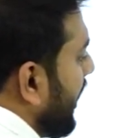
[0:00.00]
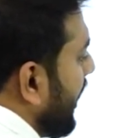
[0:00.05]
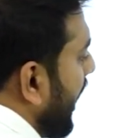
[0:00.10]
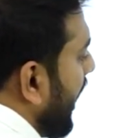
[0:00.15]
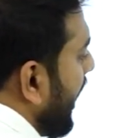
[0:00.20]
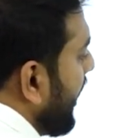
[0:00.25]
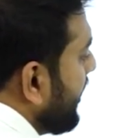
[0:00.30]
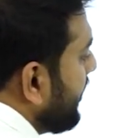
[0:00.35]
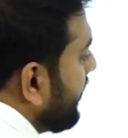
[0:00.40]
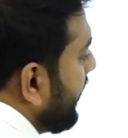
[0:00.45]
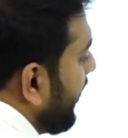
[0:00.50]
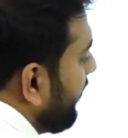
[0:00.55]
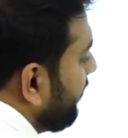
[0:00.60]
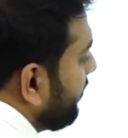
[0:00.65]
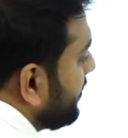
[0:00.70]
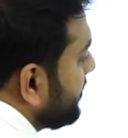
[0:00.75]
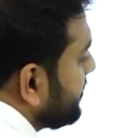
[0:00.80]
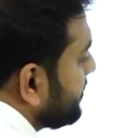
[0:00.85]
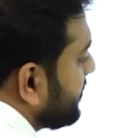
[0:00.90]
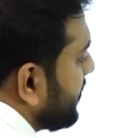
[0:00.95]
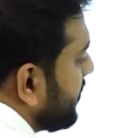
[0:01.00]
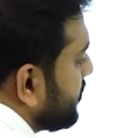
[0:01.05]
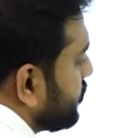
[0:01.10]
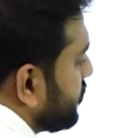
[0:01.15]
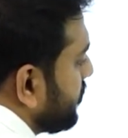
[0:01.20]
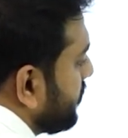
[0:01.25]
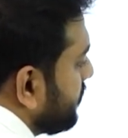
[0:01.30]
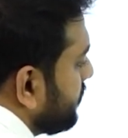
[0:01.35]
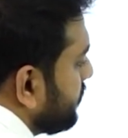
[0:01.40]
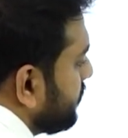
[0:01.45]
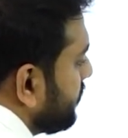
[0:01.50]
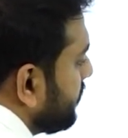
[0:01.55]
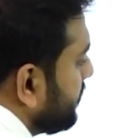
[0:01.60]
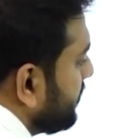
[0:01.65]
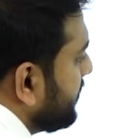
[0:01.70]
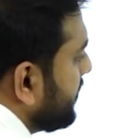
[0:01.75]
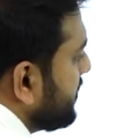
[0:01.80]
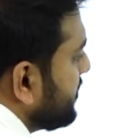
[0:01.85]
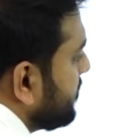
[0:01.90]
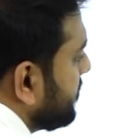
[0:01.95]
I have discussed
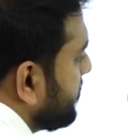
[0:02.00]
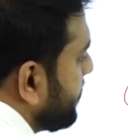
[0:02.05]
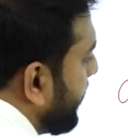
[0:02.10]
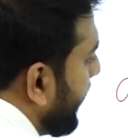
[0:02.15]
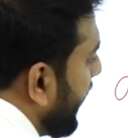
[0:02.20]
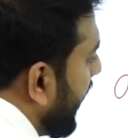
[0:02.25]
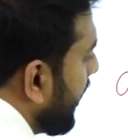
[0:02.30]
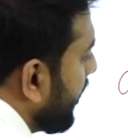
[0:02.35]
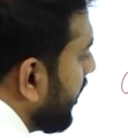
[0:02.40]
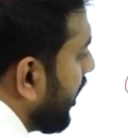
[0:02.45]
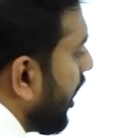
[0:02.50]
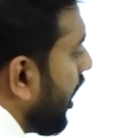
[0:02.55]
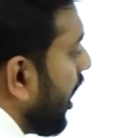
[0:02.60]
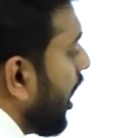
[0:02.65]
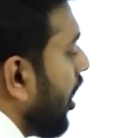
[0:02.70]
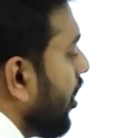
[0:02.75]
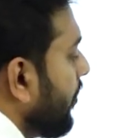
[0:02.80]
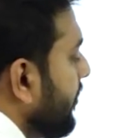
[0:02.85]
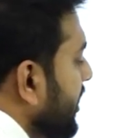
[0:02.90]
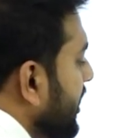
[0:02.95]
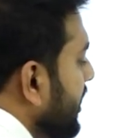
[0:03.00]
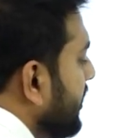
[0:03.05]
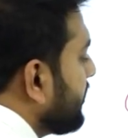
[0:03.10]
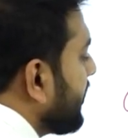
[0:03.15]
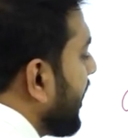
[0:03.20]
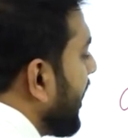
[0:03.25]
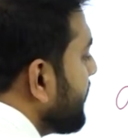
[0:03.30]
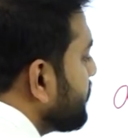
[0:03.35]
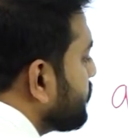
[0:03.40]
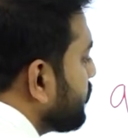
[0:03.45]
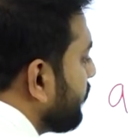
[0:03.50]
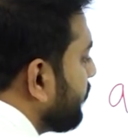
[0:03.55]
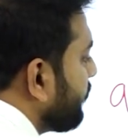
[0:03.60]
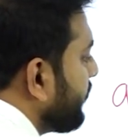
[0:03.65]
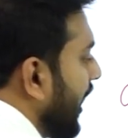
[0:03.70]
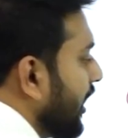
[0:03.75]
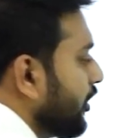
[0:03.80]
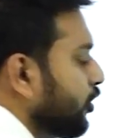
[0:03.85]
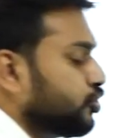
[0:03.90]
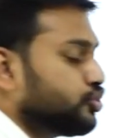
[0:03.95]
this part, how many types of
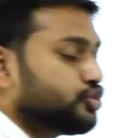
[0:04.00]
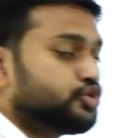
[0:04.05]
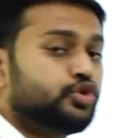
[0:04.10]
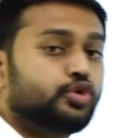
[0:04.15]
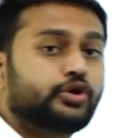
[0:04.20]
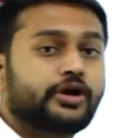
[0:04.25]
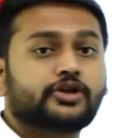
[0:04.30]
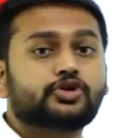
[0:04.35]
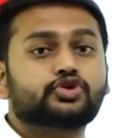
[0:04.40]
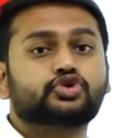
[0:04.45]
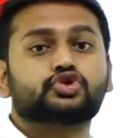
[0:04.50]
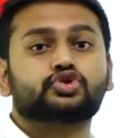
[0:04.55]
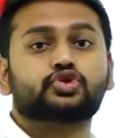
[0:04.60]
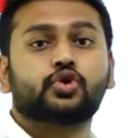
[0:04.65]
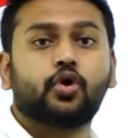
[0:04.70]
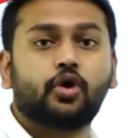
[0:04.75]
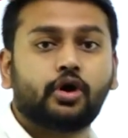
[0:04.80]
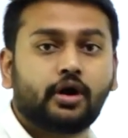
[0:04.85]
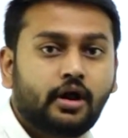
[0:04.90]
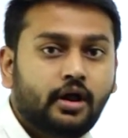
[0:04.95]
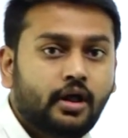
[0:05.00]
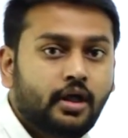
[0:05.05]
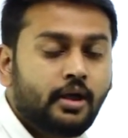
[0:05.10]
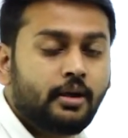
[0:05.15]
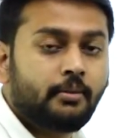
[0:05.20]
values you can store.